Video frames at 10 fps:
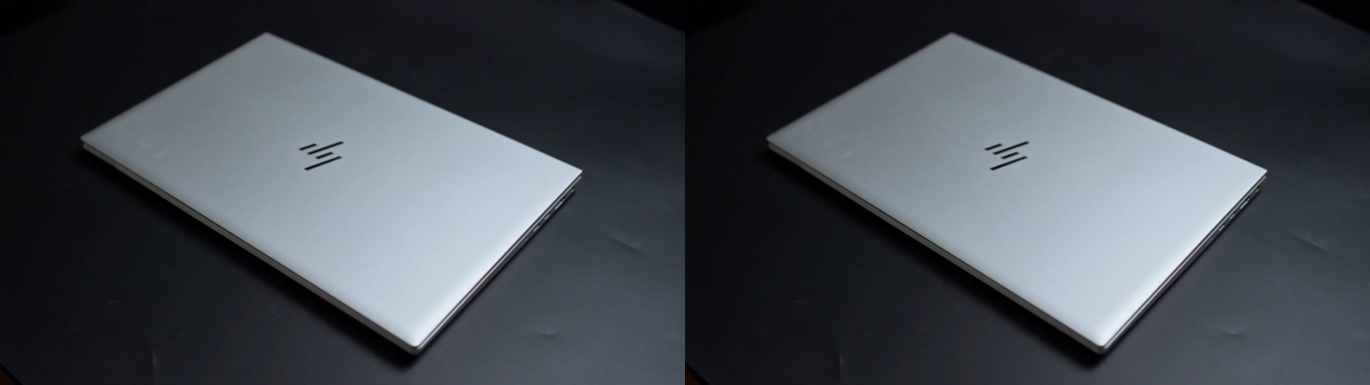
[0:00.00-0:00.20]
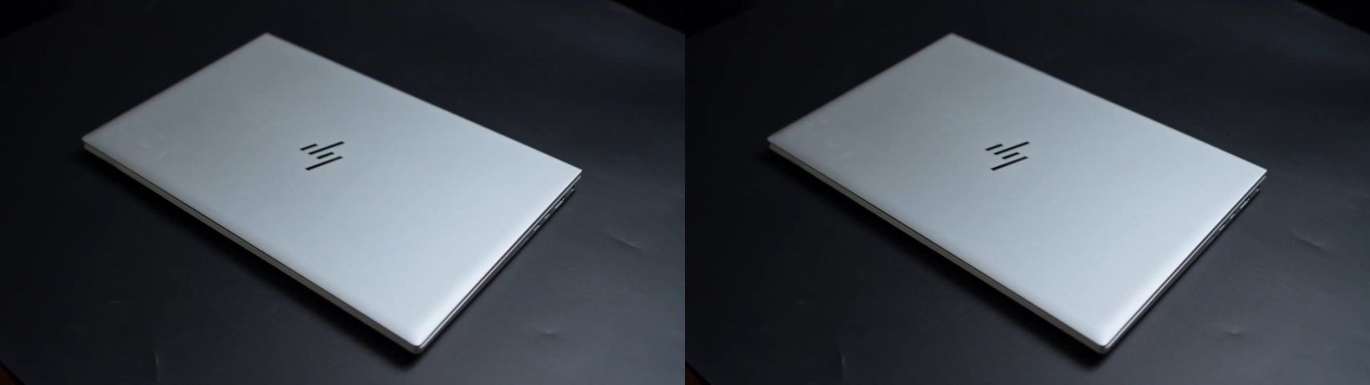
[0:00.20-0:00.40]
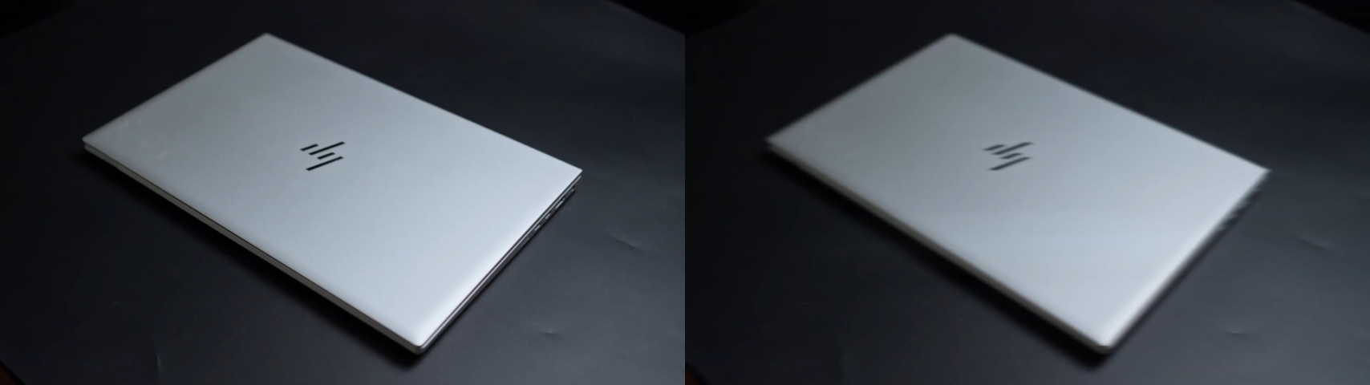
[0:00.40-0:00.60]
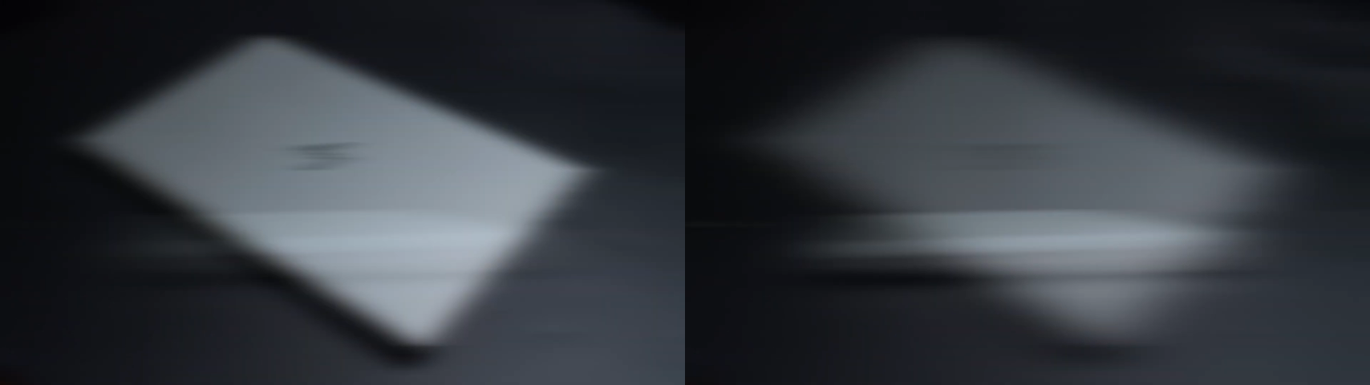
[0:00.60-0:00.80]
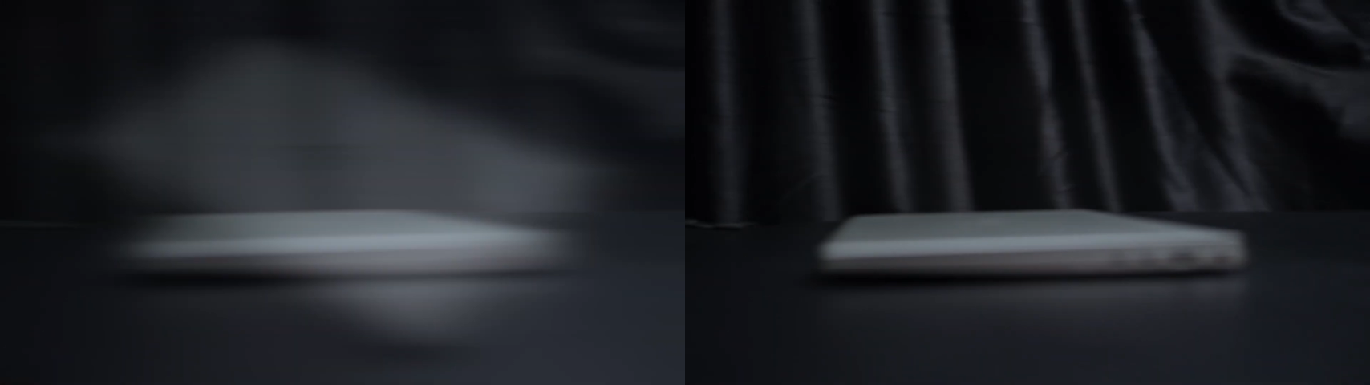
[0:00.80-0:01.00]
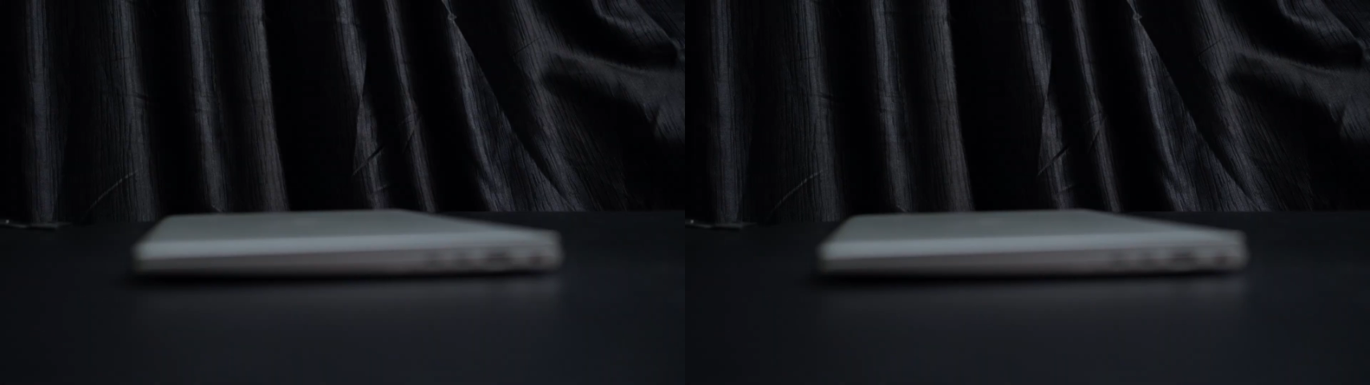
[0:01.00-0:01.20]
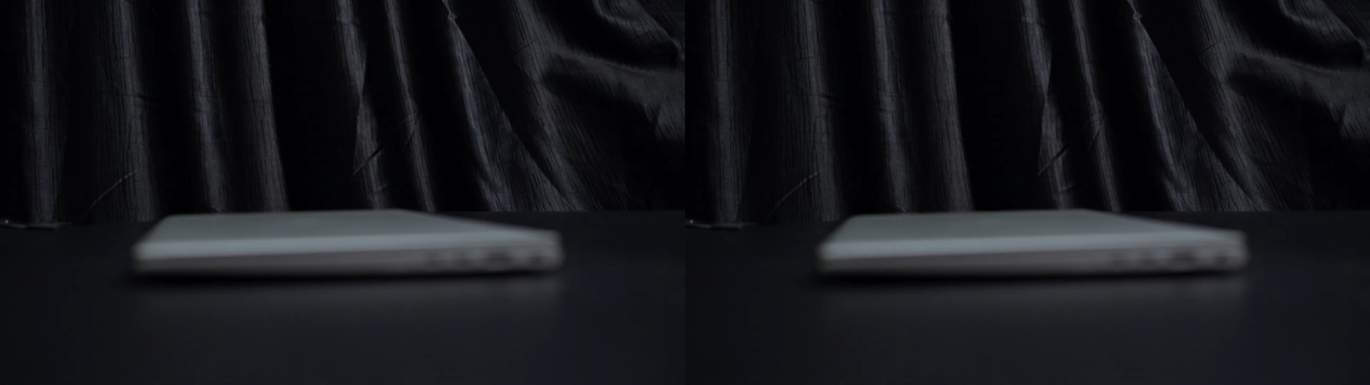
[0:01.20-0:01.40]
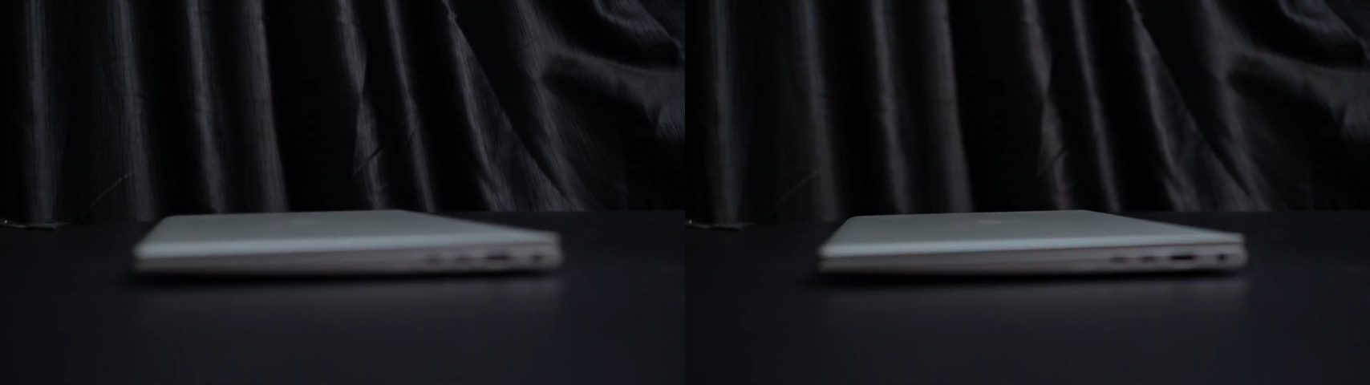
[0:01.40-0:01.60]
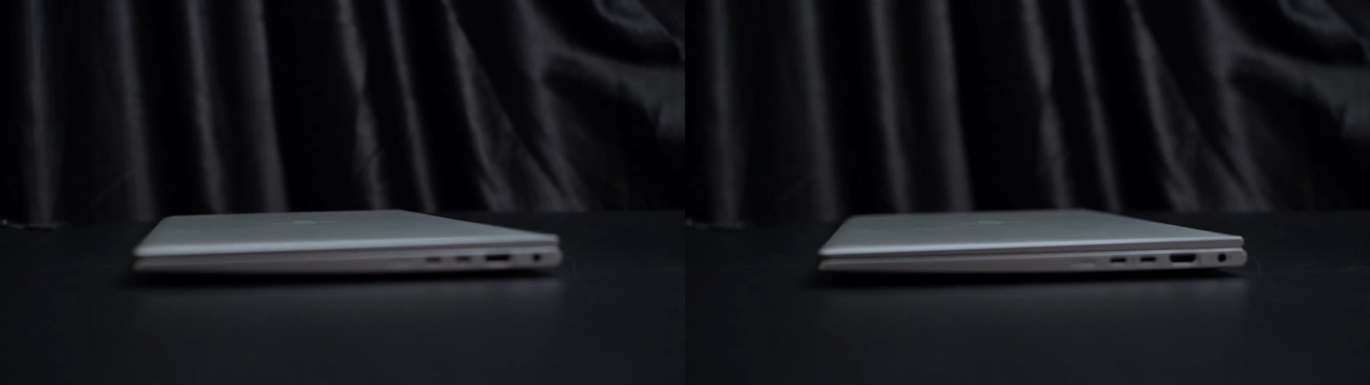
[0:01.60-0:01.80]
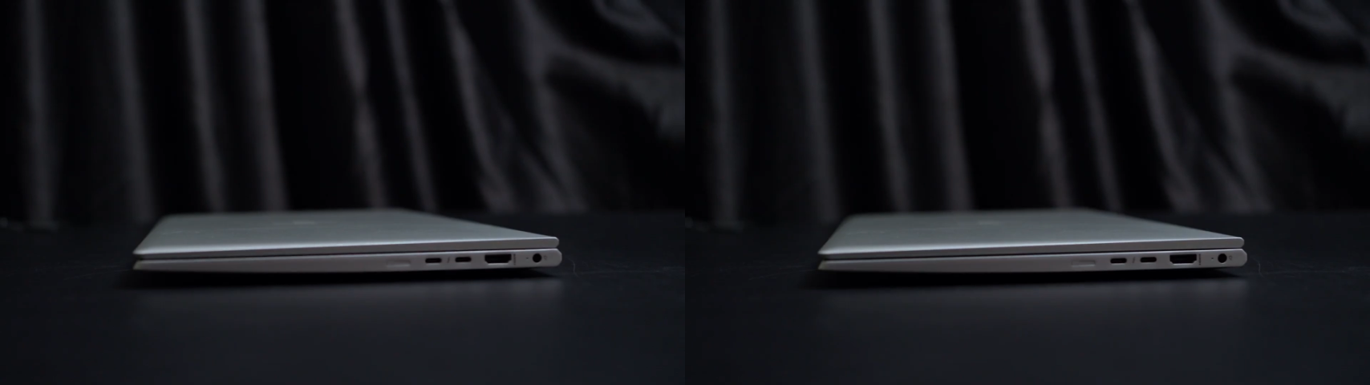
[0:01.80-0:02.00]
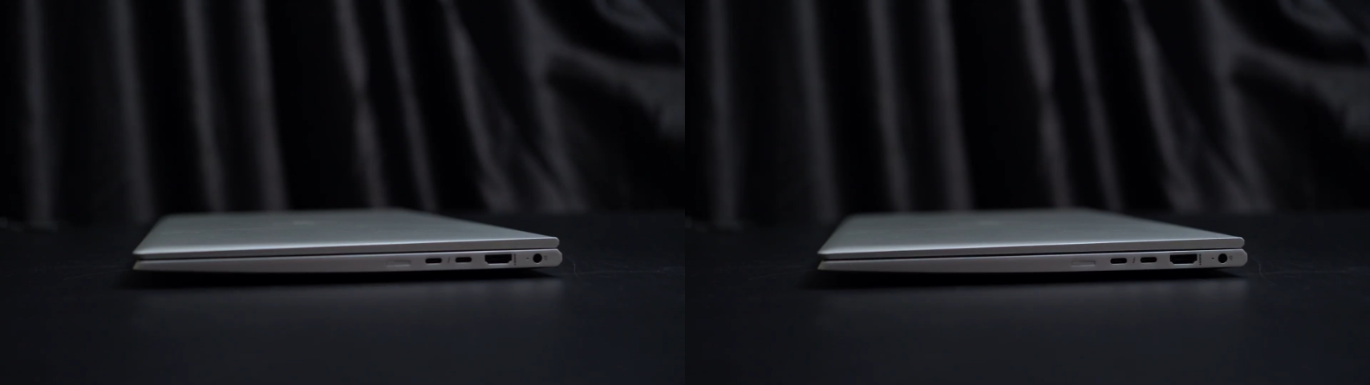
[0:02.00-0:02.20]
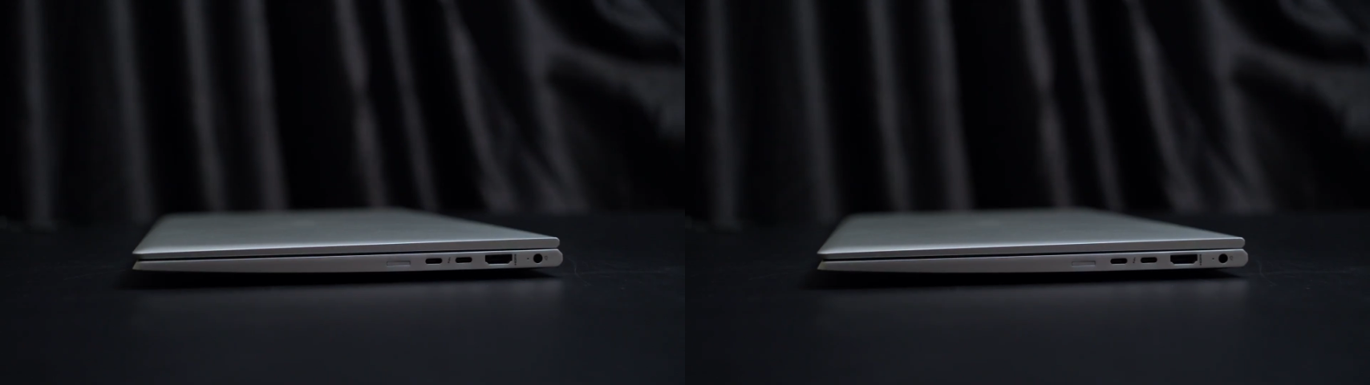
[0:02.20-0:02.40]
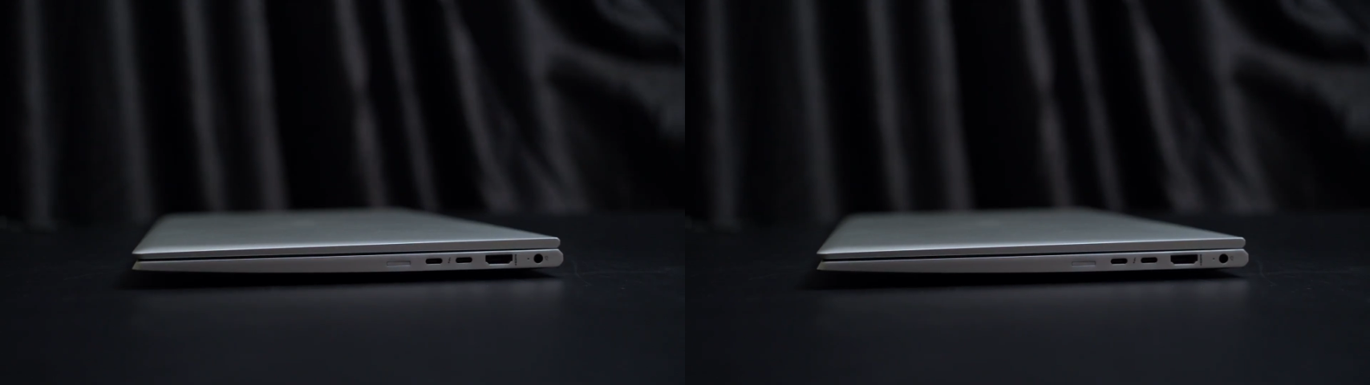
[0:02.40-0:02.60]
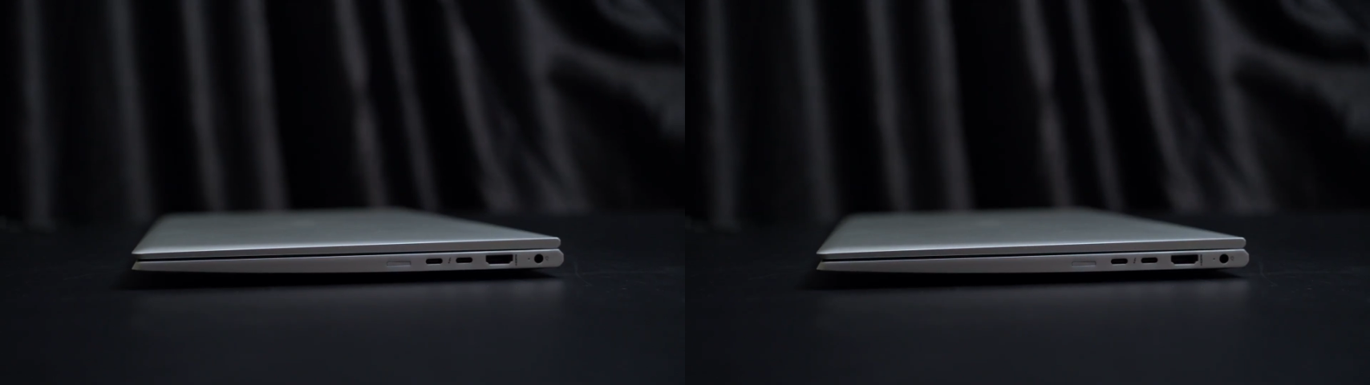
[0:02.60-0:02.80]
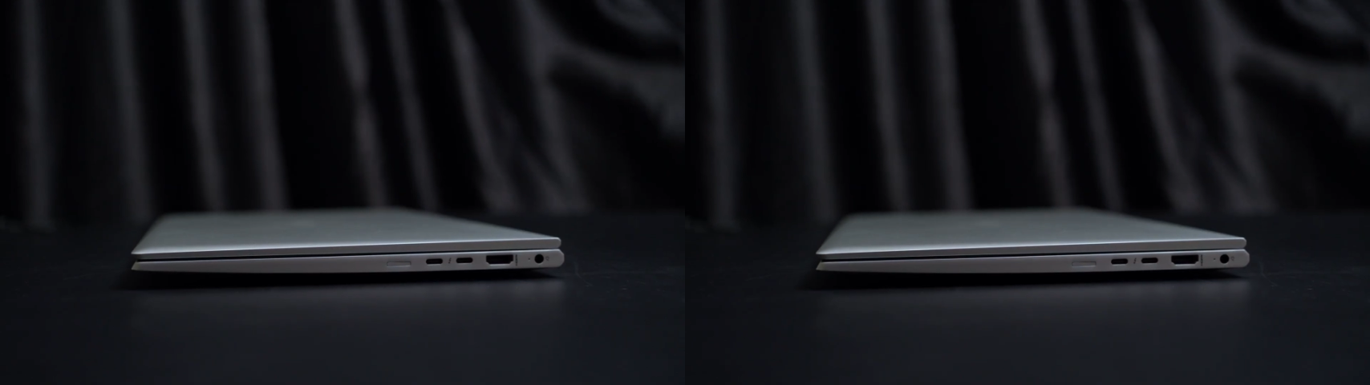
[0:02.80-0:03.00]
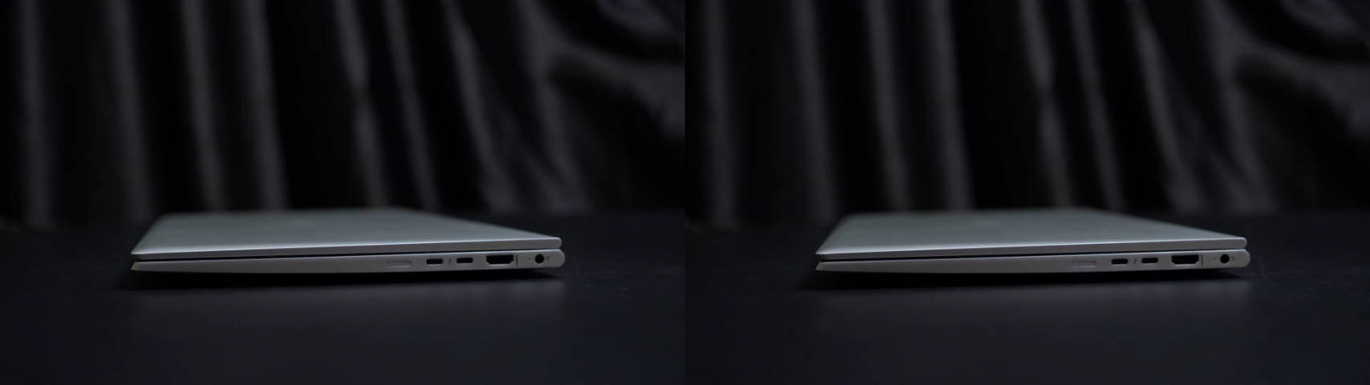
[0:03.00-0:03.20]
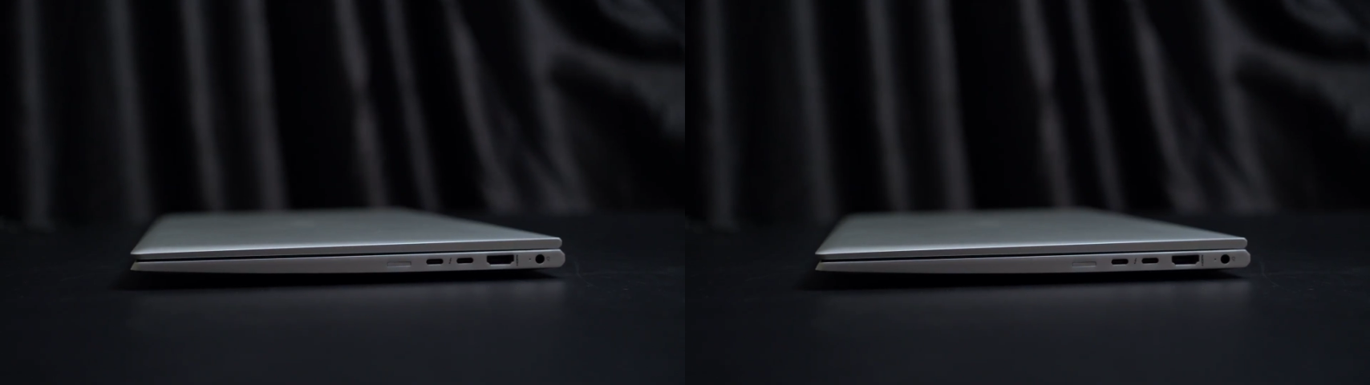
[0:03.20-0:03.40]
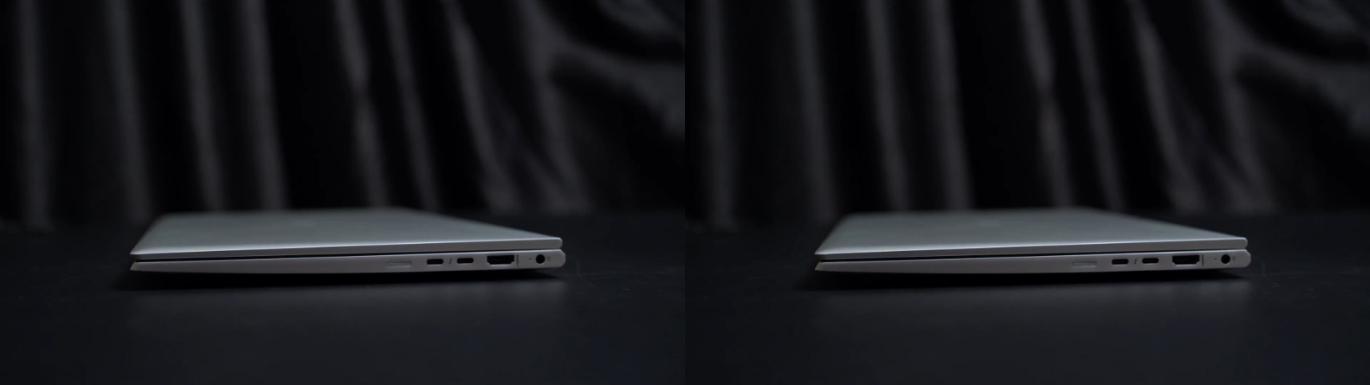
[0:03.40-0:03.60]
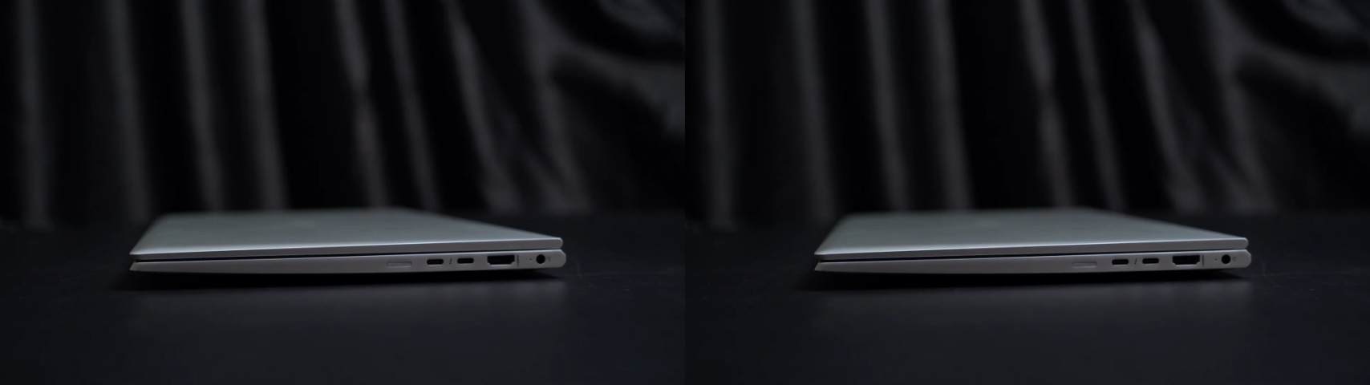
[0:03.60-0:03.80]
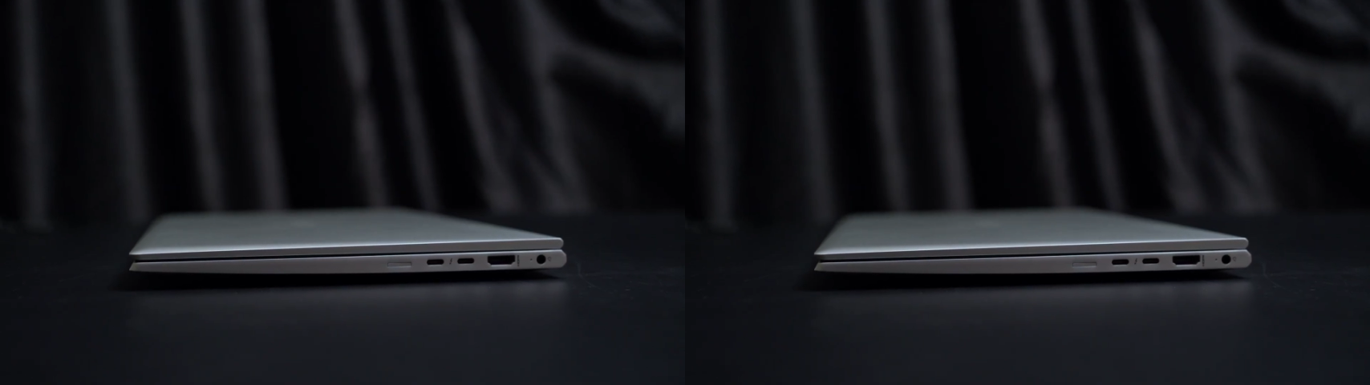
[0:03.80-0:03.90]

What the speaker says: [unreadable: no face in view]